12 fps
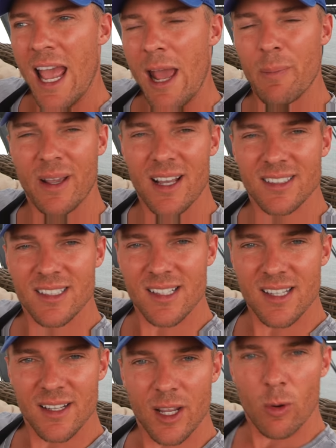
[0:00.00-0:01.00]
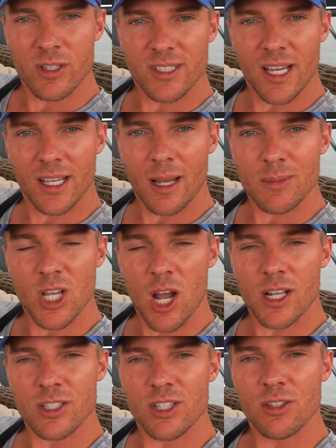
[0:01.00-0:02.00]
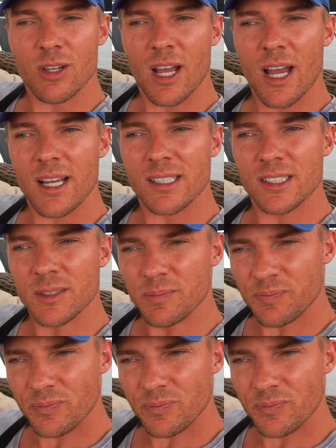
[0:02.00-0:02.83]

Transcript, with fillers: And because it's a Sunday one take, I'm talking to you guys